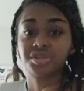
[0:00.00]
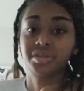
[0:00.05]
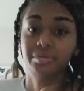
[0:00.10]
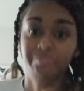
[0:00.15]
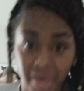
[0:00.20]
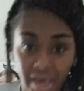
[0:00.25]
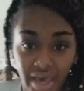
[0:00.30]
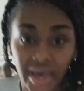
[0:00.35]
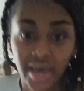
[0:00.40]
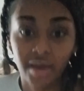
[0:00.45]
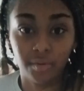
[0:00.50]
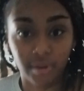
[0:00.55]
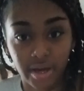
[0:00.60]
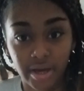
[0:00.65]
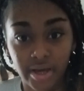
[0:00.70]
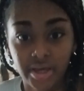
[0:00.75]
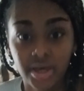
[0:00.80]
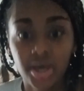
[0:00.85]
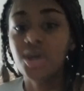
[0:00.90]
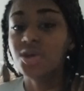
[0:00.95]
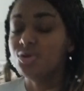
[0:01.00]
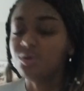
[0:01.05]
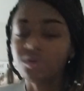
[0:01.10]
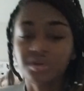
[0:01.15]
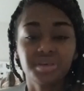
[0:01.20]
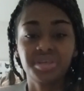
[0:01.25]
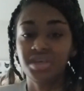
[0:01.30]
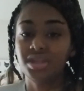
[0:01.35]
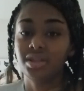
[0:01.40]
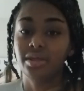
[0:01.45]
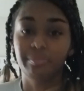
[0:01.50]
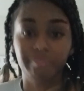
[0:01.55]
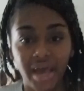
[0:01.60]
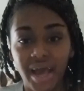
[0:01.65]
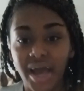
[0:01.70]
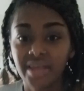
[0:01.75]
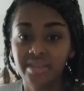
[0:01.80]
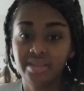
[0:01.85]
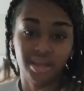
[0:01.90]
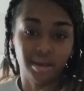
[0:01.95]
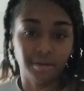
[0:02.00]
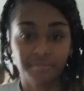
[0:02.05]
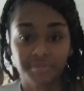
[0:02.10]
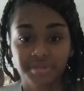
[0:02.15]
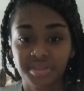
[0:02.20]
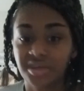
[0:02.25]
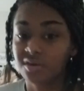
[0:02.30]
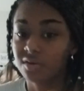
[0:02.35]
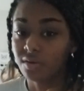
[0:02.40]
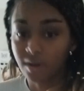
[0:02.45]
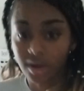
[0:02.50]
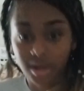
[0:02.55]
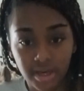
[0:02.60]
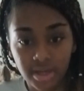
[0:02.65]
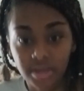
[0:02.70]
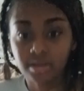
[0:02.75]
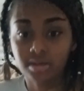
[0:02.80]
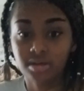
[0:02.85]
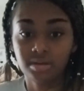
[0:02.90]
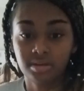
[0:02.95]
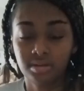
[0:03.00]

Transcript: bad, right? You can see the bad in everything, right?